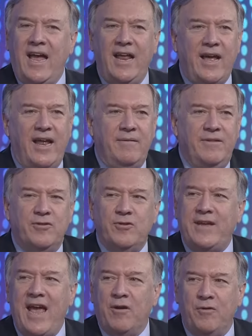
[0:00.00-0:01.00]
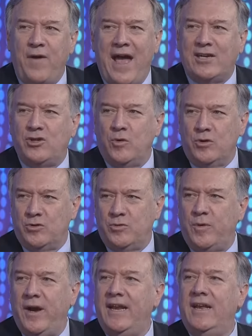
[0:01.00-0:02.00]
I, I, these are counterfactuals,
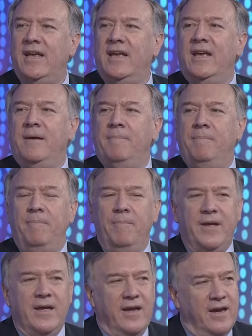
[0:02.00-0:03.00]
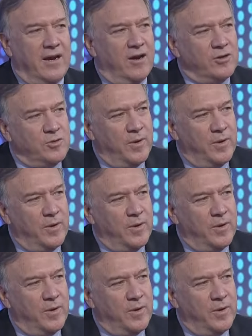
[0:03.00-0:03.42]
right? Here's